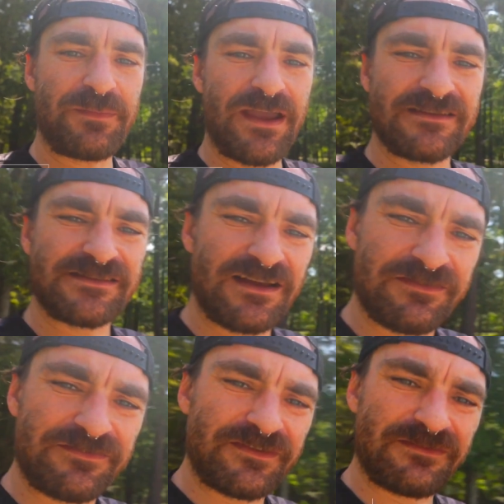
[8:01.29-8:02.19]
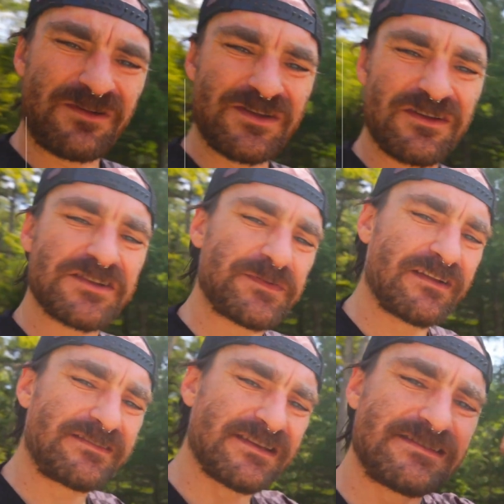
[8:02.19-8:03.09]
Bag stuff, what your
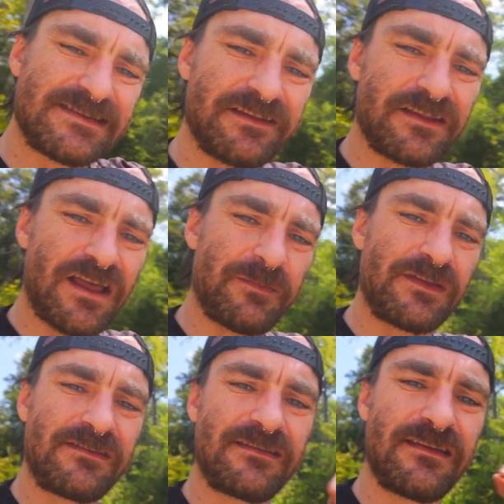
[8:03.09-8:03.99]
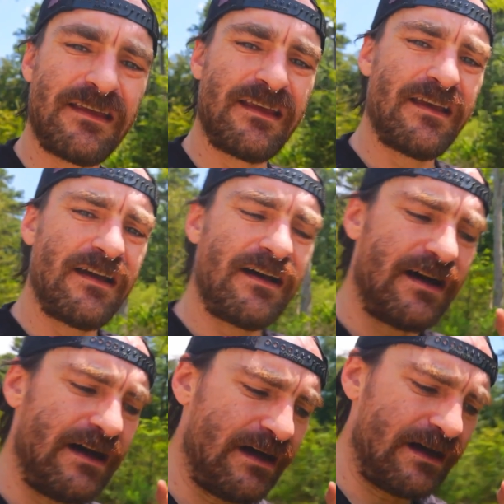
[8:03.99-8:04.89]
experience is down in the comments.
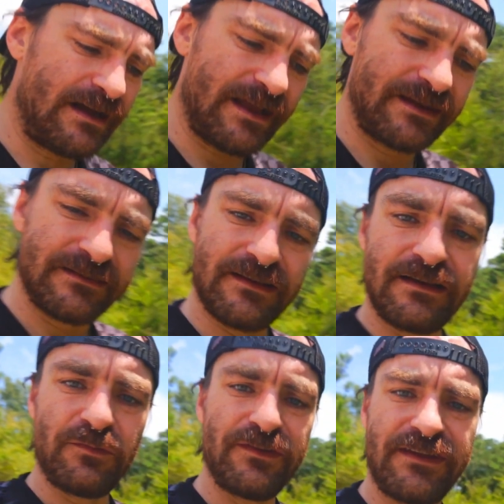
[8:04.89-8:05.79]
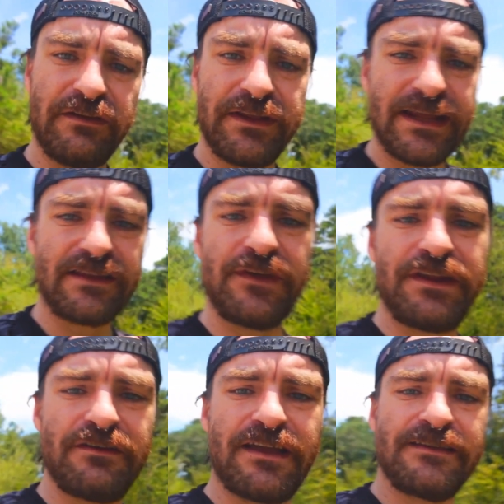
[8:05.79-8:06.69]
And we'll see you on the next
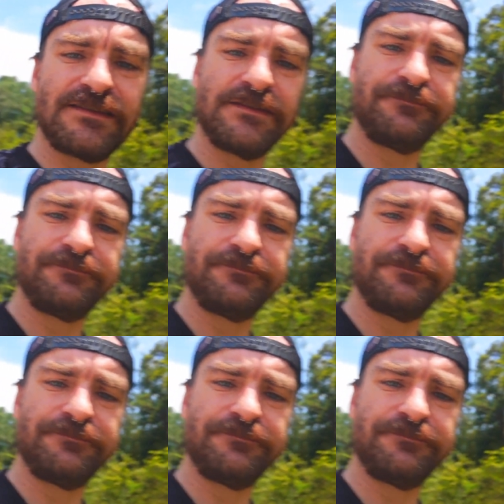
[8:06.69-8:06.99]
video, guys.